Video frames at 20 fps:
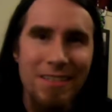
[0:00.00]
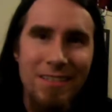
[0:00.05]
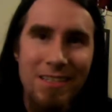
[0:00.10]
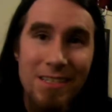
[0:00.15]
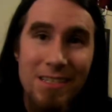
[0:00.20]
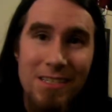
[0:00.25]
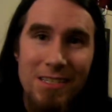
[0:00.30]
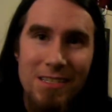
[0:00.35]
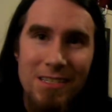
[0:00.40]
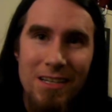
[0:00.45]

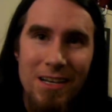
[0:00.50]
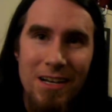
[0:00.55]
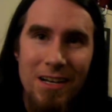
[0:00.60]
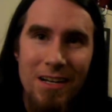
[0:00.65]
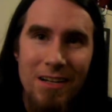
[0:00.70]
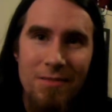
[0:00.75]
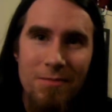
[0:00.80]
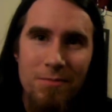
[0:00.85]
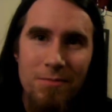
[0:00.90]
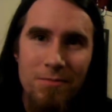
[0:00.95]
This is,
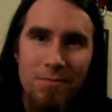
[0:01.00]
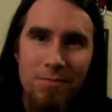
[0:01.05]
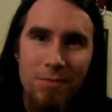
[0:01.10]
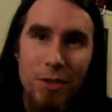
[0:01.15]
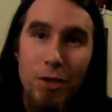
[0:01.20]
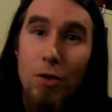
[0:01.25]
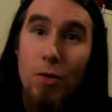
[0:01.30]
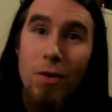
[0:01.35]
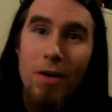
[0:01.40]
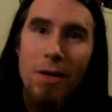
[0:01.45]

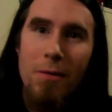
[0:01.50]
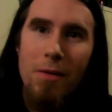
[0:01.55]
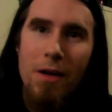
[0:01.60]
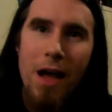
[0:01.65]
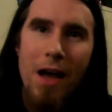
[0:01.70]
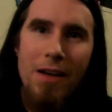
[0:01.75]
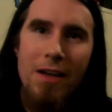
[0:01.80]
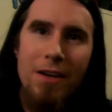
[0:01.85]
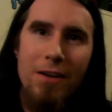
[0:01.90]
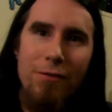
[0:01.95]
you know
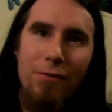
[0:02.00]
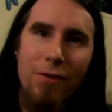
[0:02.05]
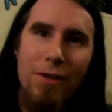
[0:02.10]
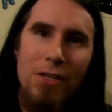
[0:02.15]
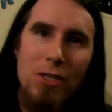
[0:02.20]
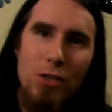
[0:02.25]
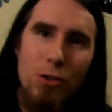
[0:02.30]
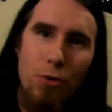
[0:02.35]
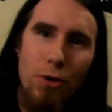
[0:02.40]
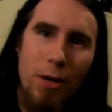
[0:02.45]
what? I got a
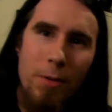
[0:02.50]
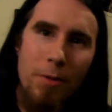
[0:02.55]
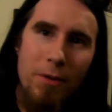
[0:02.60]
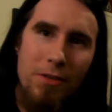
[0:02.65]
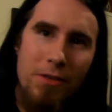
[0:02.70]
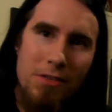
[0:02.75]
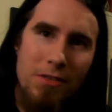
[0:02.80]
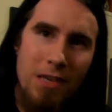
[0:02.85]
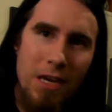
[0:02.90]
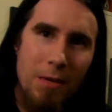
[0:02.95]
funny story
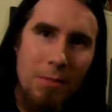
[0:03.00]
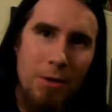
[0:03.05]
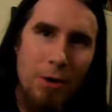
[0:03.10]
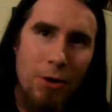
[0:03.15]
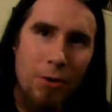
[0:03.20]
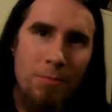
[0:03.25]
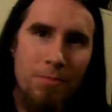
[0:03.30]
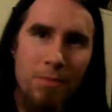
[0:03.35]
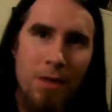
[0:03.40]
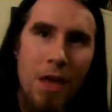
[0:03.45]
about this game
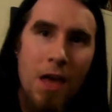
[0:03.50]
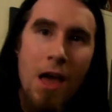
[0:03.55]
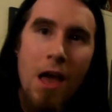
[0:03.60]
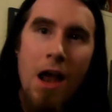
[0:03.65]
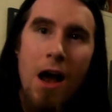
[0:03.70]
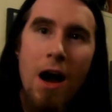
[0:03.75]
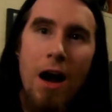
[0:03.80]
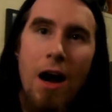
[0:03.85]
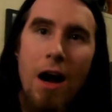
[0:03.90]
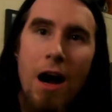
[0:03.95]
here.
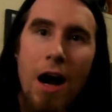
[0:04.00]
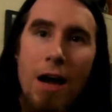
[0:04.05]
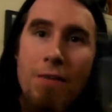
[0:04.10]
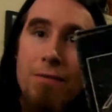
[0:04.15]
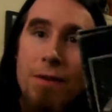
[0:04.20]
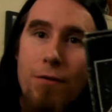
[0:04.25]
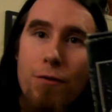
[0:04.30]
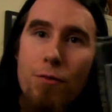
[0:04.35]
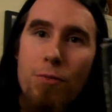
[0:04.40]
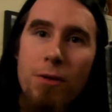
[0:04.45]

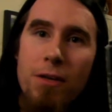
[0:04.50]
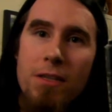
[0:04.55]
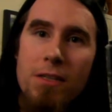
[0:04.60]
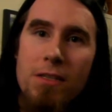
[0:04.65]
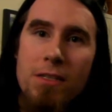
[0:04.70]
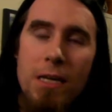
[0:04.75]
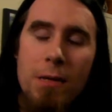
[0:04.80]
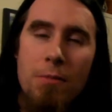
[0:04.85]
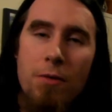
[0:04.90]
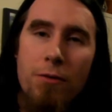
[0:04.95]
I've never played
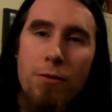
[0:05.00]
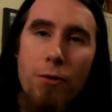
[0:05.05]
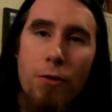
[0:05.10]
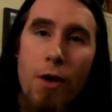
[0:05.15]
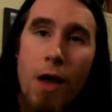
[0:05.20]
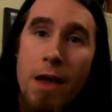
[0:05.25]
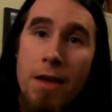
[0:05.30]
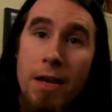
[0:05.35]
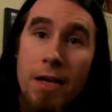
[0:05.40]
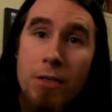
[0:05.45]
this game
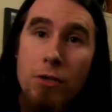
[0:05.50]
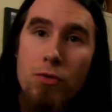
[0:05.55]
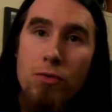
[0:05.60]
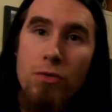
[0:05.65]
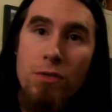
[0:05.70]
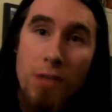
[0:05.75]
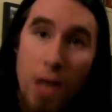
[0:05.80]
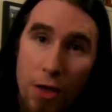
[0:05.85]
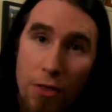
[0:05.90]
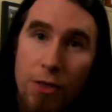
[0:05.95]
before, and I
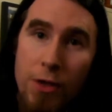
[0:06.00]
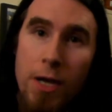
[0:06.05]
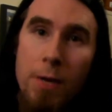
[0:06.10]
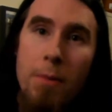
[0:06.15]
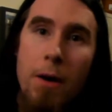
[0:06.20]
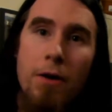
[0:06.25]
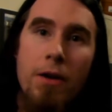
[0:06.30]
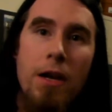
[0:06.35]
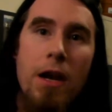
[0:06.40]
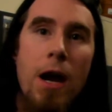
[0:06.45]
knew nothing
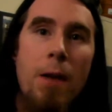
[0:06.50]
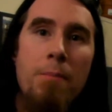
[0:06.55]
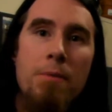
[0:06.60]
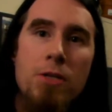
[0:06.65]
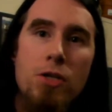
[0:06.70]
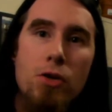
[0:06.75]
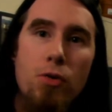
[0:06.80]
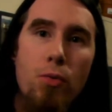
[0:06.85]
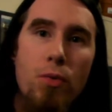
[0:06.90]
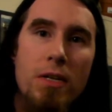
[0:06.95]
about it up
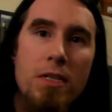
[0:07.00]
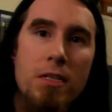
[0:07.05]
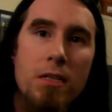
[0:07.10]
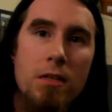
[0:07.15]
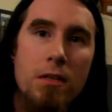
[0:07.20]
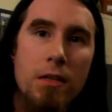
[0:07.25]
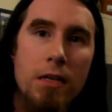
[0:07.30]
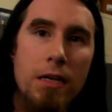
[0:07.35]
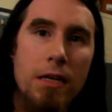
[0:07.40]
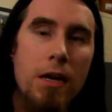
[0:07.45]
until
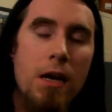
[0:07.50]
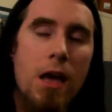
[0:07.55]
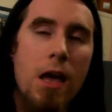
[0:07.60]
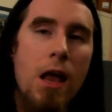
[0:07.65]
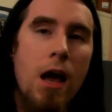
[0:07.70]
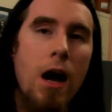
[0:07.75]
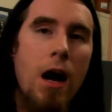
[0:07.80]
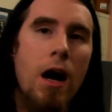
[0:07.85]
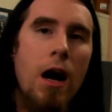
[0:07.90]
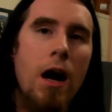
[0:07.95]
recently.
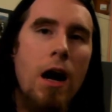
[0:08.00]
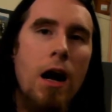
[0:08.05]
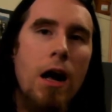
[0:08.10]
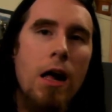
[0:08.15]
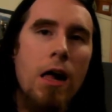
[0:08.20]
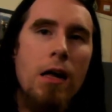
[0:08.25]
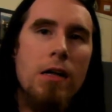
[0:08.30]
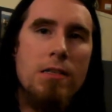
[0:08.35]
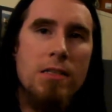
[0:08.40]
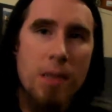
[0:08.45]

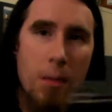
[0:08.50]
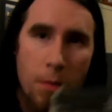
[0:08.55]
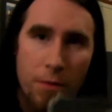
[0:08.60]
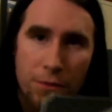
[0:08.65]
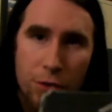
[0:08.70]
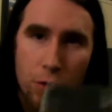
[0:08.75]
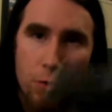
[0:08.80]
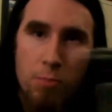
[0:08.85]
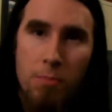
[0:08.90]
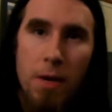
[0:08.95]
Some
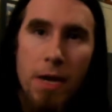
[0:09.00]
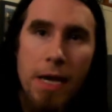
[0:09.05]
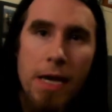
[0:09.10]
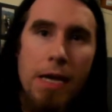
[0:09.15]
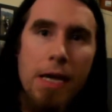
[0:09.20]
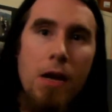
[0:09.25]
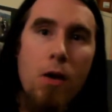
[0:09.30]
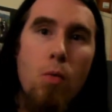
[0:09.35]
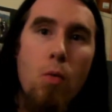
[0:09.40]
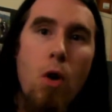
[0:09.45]
of you
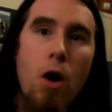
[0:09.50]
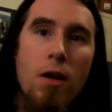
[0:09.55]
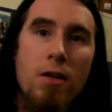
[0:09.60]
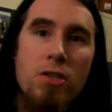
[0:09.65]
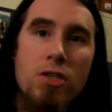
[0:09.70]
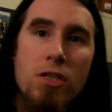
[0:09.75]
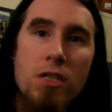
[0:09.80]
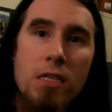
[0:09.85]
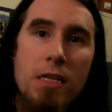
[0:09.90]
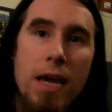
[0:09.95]
may
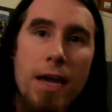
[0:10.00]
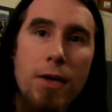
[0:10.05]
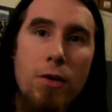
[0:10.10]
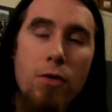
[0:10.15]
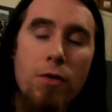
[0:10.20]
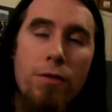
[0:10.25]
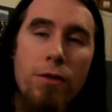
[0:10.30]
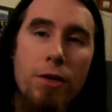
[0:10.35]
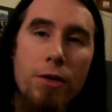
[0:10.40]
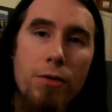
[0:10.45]
watch The
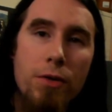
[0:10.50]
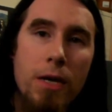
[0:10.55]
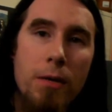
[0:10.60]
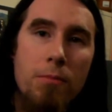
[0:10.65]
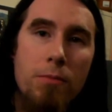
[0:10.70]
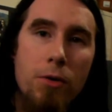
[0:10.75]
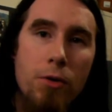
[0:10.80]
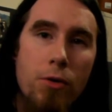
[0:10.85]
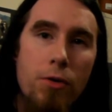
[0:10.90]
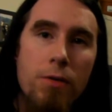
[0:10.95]
Angry Video
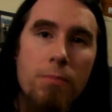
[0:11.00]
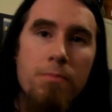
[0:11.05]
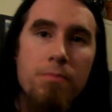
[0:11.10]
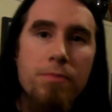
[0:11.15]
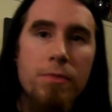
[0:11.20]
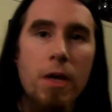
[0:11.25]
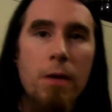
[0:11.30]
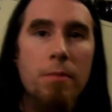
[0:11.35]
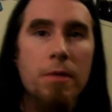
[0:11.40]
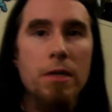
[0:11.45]
Game Nerd.
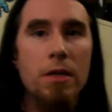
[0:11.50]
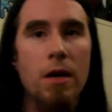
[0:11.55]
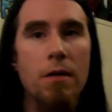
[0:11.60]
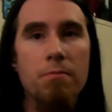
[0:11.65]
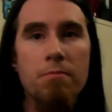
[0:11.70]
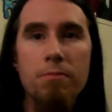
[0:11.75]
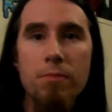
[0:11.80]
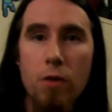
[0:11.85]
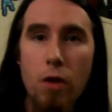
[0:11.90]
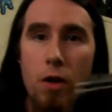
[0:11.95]
I mean, a
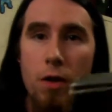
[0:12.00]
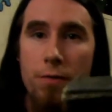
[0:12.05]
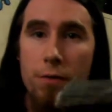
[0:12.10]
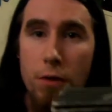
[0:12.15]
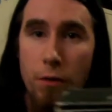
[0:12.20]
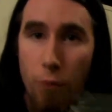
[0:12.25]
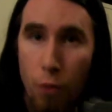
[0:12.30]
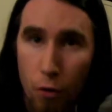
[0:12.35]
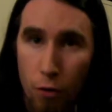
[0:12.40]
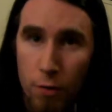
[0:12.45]
lot of
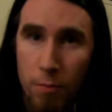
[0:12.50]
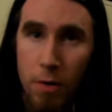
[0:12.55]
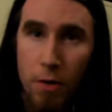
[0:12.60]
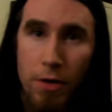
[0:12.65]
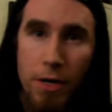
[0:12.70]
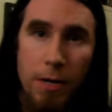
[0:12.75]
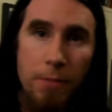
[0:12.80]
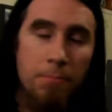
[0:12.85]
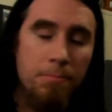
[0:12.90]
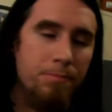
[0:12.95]
you have heard
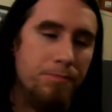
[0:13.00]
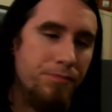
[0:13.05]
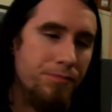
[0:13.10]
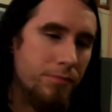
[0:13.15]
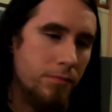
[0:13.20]
about him.